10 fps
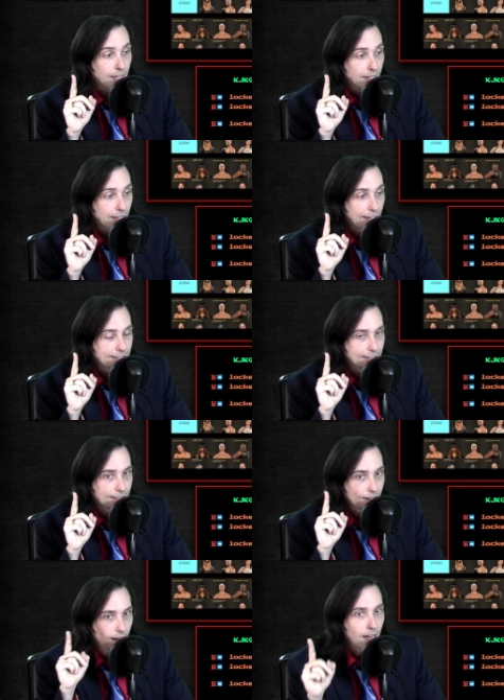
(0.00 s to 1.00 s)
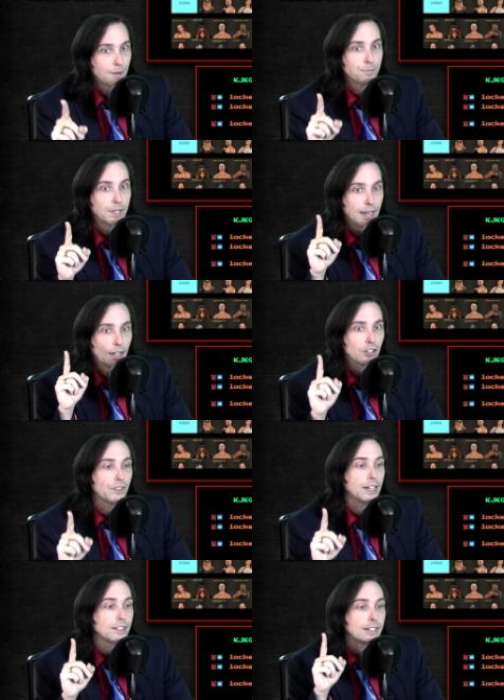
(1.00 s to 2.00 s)
Is not been
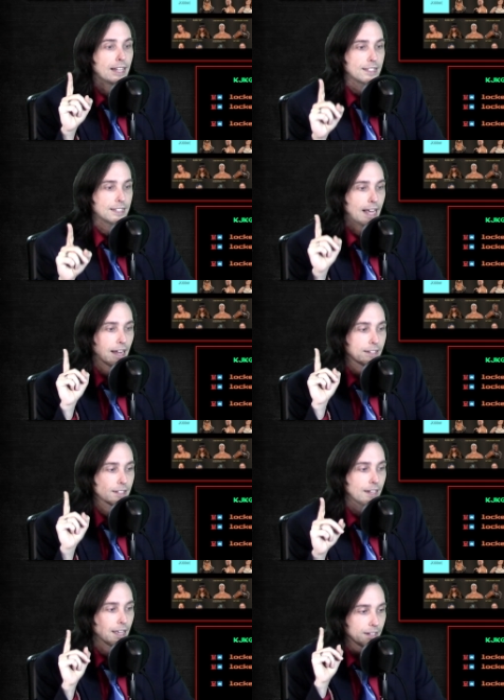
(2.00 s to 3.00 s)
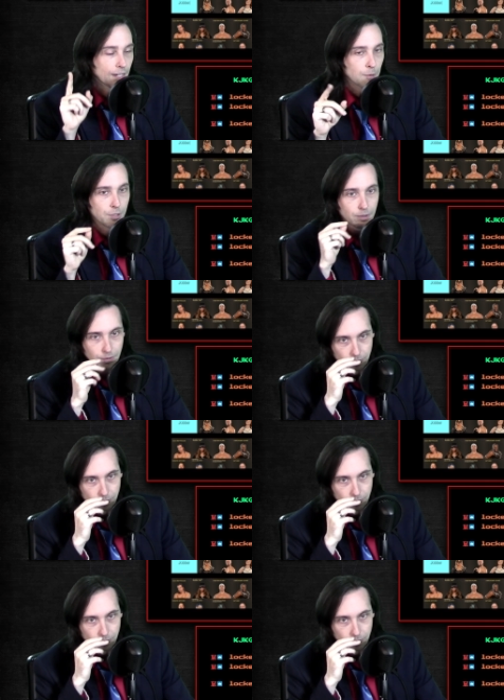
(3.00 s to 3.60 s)
elevated to that status in AEW.